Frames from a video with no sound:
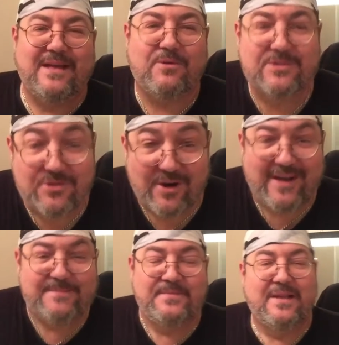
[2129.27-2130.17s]
That was
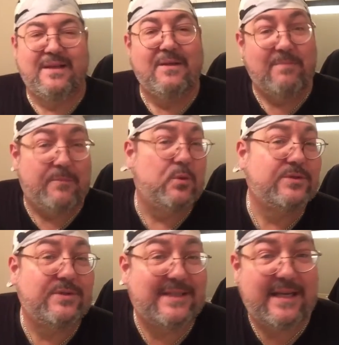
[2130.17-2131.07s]
great. Maybe we'll
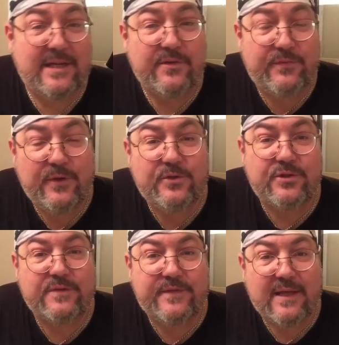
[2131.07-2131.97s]
do it again in the
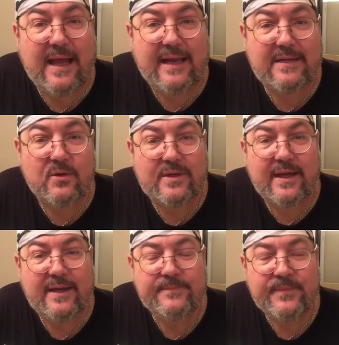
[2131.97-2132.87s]
future if you like,
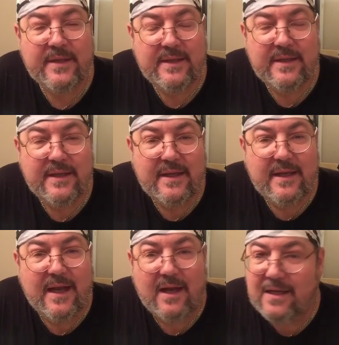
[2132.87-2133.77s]
okay?
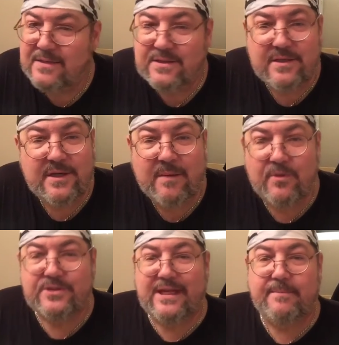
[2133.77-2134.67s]
As the
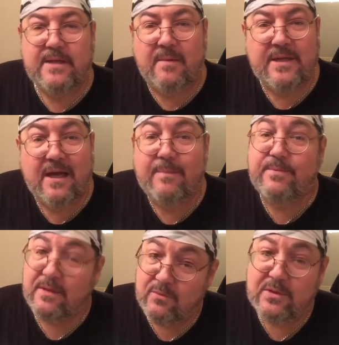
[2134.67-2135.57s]
numbers keep coming up,
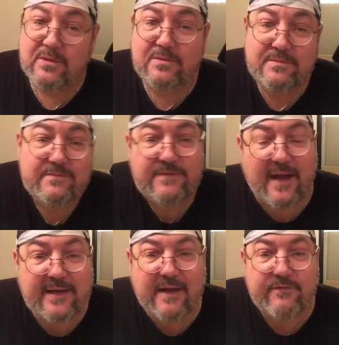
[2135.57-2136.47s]
we'll
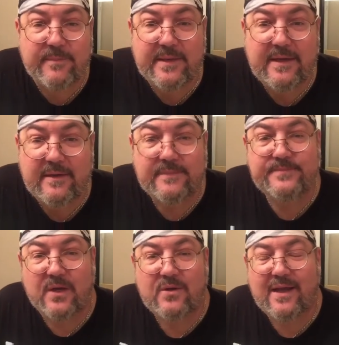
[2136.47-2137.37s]
find out from there,
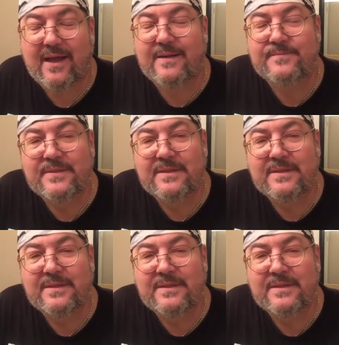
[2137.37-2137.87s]
okay?